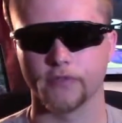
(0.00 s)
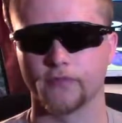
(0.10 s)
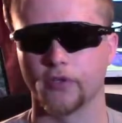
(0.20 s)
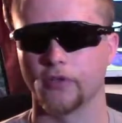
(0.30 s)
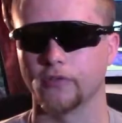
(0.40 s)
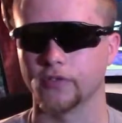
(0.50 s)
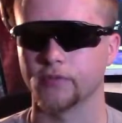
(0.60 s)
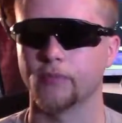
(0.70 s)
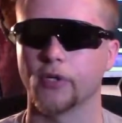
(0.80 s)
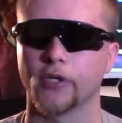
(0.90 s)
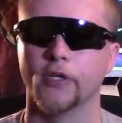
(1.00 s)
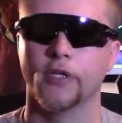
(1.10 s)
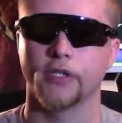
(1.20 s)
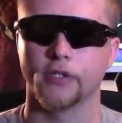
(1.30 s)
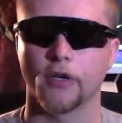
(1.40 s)
of dollars, but
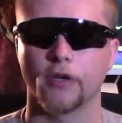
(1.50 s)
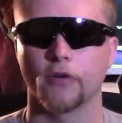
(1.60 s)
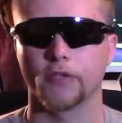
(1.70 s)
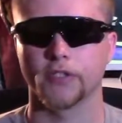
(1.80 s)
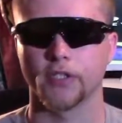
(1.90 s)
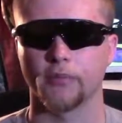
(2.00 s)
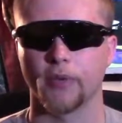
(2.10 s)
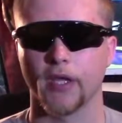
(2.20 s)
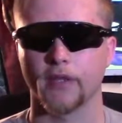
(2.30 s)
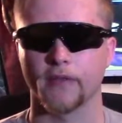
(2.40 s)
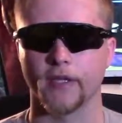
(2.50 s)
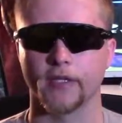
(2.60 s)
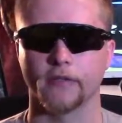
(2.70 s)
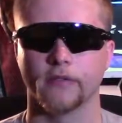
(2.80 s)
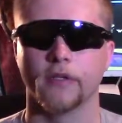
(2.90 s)
you're not always going to pay
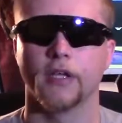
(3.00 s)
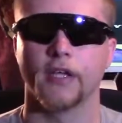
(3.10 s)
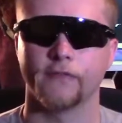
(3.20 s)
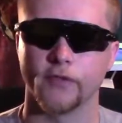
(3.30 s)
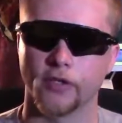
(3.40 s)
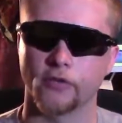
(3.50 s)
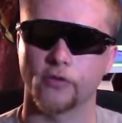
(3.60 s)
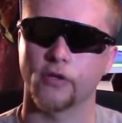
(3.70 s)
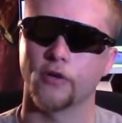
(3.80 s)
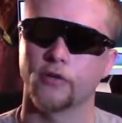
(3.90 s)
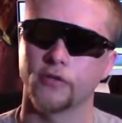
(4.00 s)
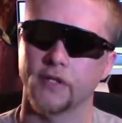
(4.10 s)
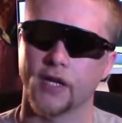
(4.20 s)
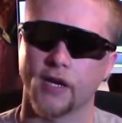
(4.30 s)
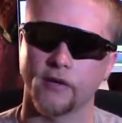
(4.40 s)
that. If you go to an
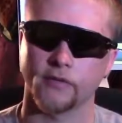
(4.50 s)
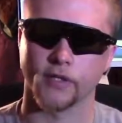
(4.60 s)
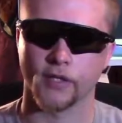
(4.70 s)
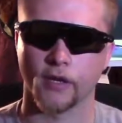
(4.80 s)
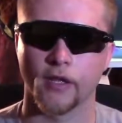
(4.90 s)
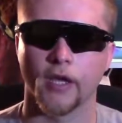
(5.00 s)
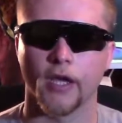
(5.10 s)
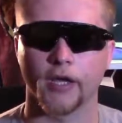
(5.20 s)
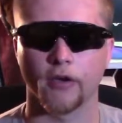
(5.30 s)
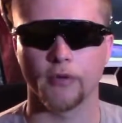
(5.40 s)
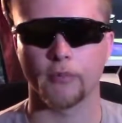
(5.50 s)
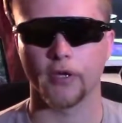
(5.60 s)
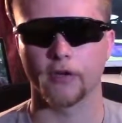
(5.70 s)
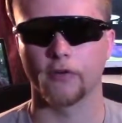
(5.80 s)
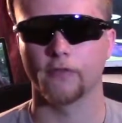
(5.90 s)
Oakley outlet, I got
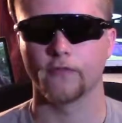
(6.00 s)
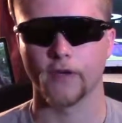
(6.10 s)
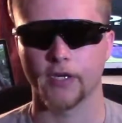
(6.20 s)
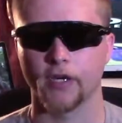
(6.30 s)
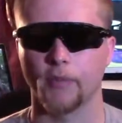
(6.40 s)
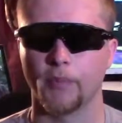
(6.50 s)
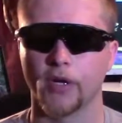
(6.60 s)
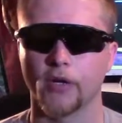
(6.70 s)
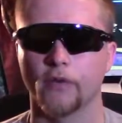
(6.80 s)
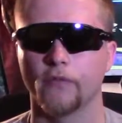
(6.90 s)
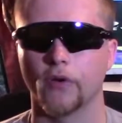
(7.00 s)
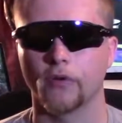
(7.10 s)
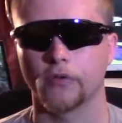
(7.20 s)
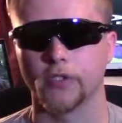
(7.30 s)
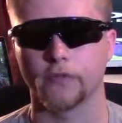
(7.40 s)
my girlfriend a pair of
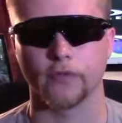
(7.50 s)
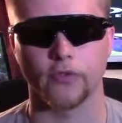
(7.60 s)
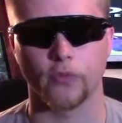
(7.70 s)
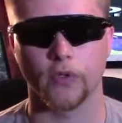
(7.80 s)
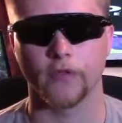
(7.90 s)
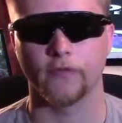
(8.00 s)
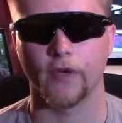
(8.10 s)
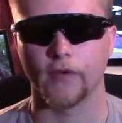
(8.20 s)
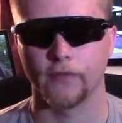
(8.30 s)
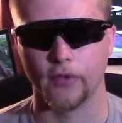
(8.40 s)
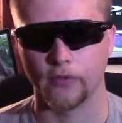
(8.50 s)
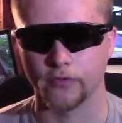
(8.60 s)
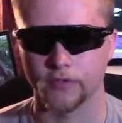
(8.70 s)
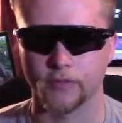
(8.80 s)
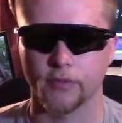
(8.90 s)
Oakleys for
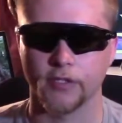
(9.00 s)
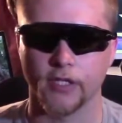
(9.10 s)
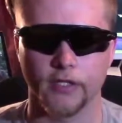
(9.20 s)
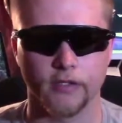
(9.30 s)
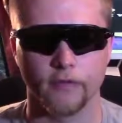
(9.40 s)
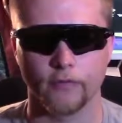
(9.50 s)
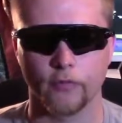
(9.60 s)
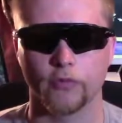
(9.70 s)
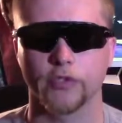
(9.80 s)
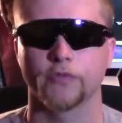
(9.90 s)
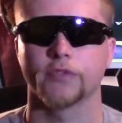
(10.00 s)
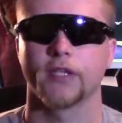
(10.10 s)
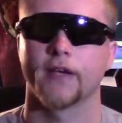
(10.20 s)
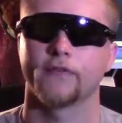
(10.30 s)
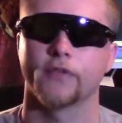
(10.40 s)
$25. I mean, that of course was
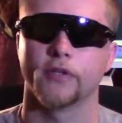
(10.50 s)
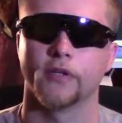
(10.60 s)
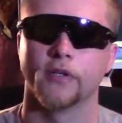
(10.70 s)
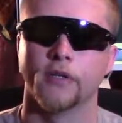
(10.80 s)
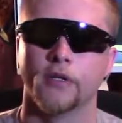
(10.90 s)
after